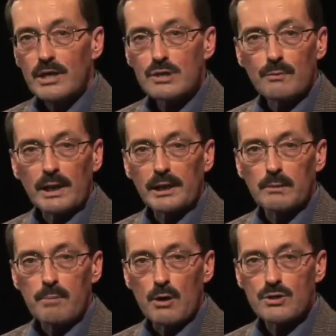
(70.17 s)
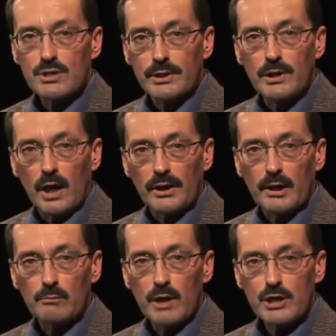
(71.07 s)
These were later posted on
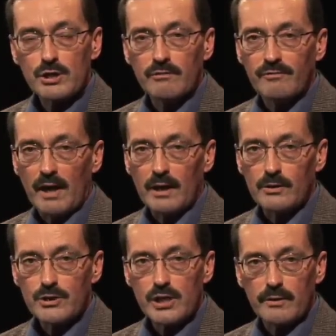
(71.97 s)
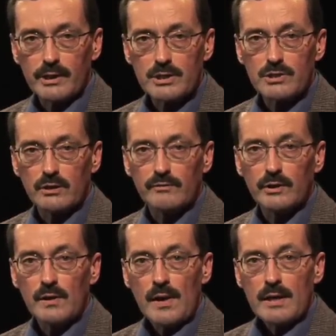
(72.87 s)
a Russian file sharing
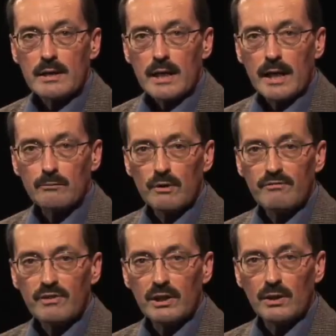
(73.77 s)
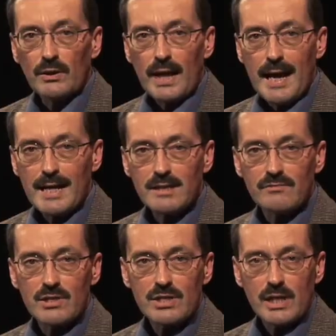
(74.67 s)
server and revealed
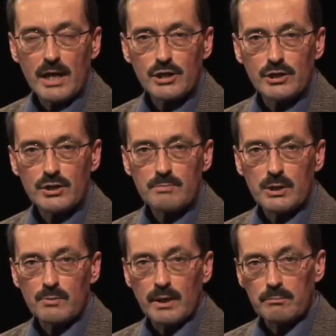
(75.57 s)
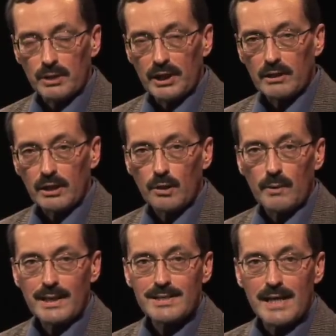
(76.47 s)
active discussions between politically
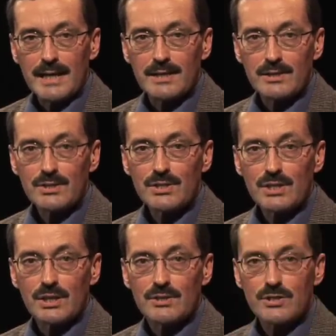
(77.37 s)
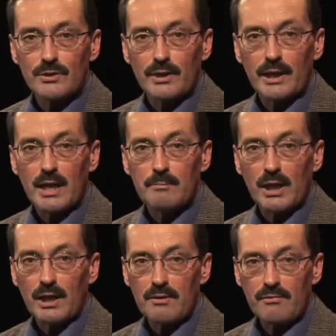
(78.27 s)
correct scientists concerning,
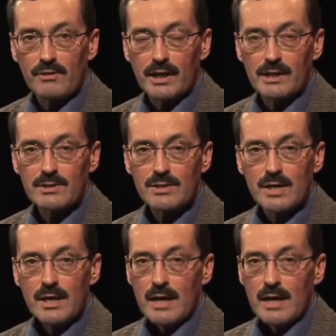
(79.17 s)
among other things,